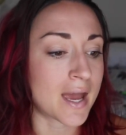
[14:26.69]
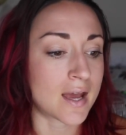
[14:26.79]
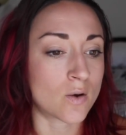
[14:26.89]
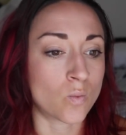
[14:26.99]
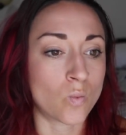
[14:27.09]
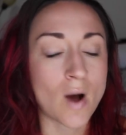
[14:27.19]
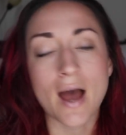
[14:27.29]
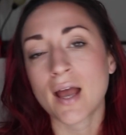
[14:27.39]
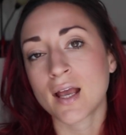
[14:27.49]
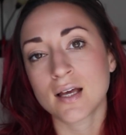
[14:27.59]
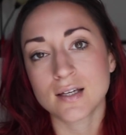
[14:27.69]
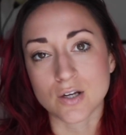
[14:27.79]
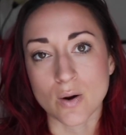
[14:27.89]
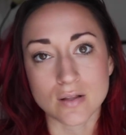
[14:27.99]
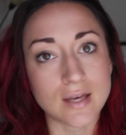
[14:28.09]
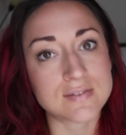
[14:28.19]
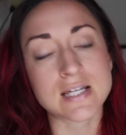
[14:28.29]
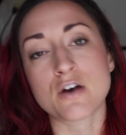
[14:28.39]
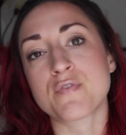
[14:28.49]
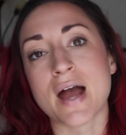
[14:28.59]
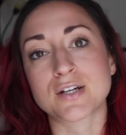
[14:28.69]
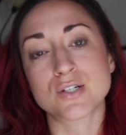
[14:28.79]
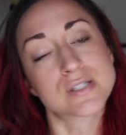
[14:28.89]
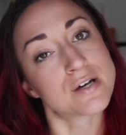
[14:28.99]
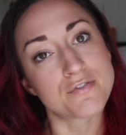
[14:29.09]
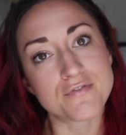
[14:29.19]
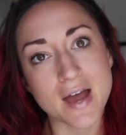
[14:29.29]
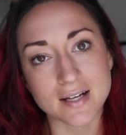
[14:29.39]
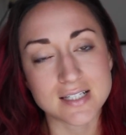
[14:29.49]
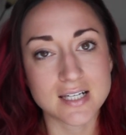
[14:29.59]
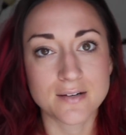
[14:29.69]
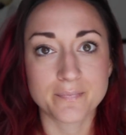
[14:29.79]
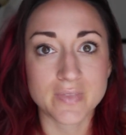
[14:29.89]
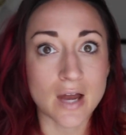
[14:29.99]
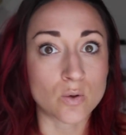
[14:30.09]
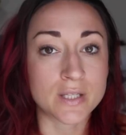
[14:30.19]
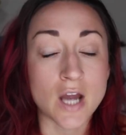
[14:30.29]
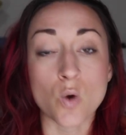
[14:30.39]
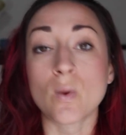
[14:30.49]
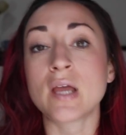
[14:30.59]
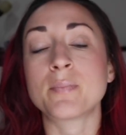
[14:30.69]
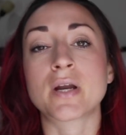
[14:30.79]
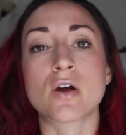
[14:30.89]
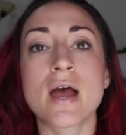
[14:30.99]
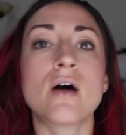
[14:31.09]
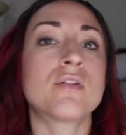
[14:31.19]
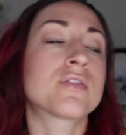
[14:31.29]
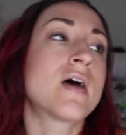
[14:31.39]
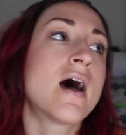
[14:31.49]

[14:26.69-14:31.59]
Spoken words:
and why our lifestyle factors affect not only our weight but our health,